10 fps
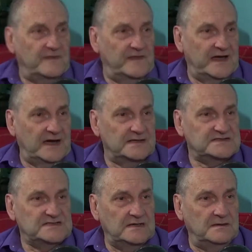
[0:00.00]

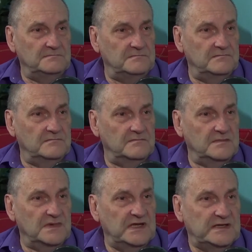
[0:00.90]
that um,
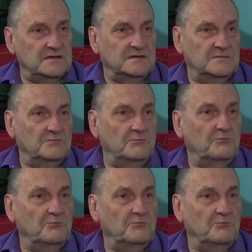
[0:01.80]
he couldn't